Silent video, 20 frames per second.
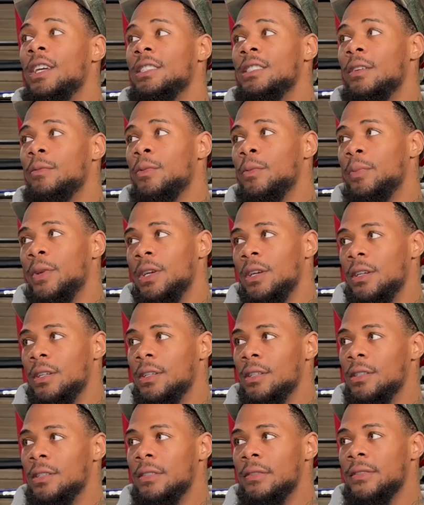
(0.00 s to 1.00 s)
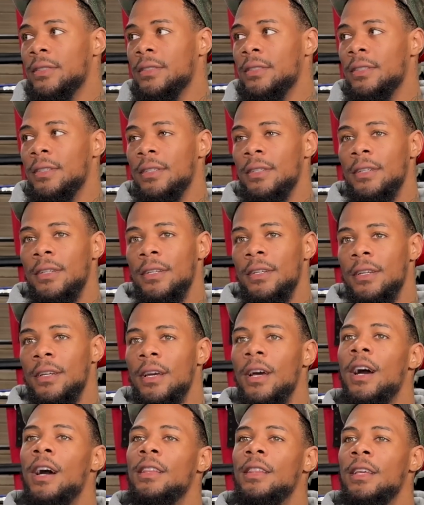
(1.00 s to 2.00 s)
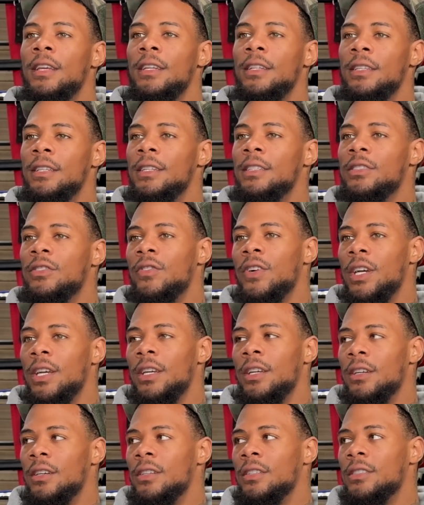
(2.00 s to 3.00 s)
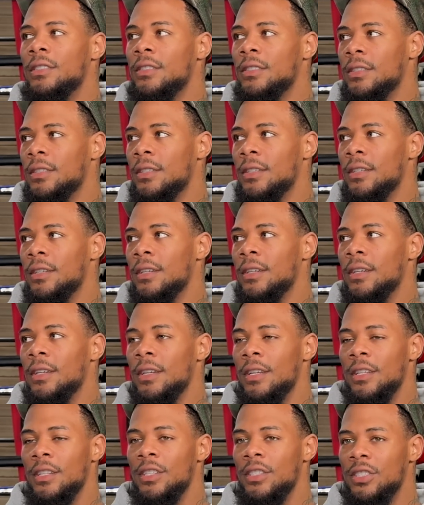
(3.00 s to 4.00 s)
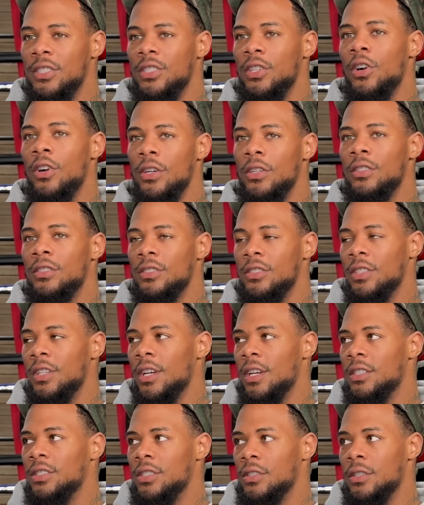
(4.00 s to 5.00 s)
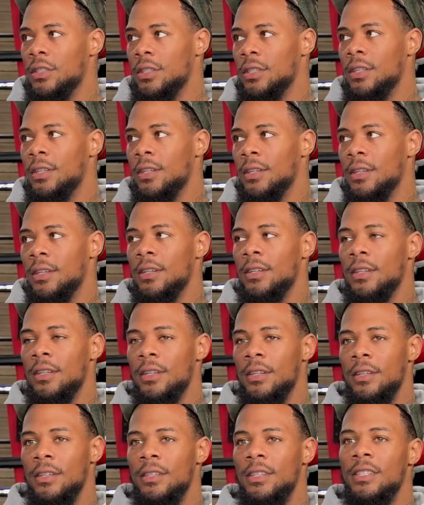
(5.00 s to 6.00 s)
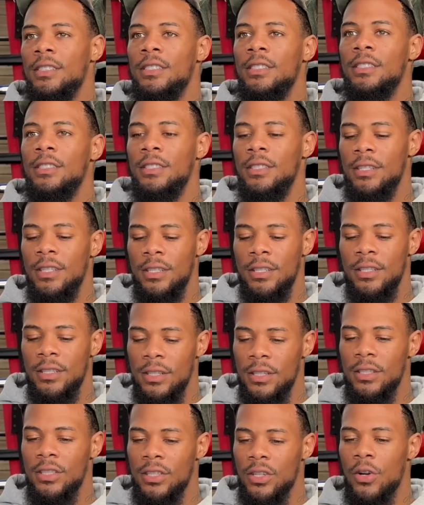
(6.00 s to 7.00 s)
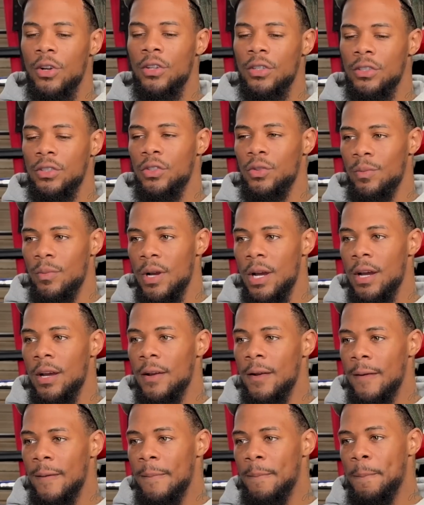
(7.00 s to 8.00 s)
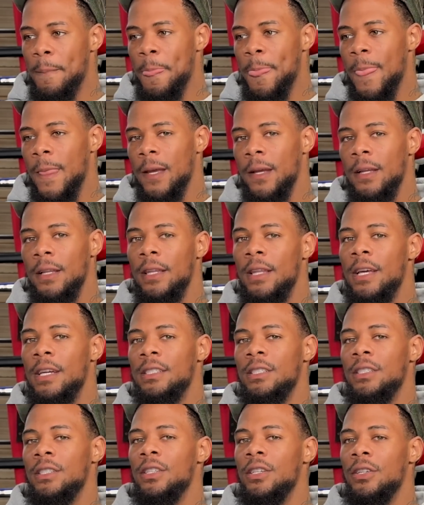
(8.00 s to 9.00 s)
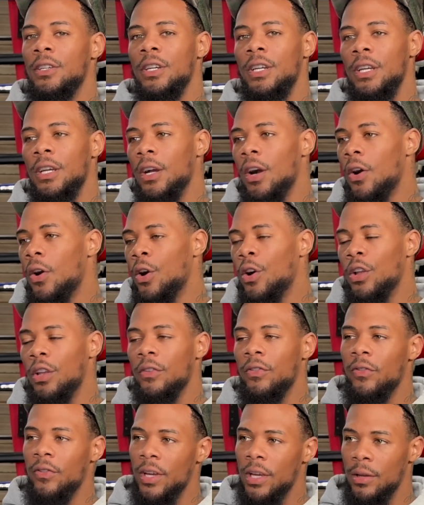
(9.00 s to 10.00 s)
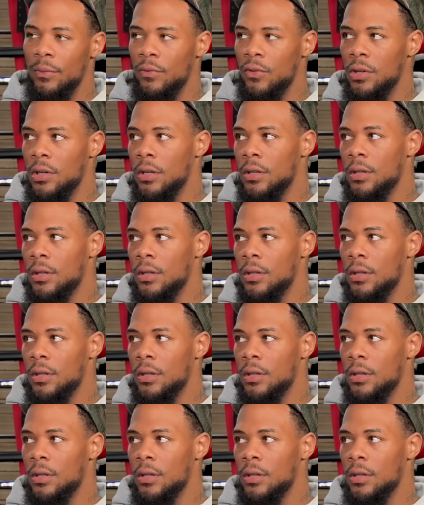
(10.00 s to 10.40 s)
up a pair of gloves. I think this right here is the start to that journey. This is the start to my legendary Hall of Fame run.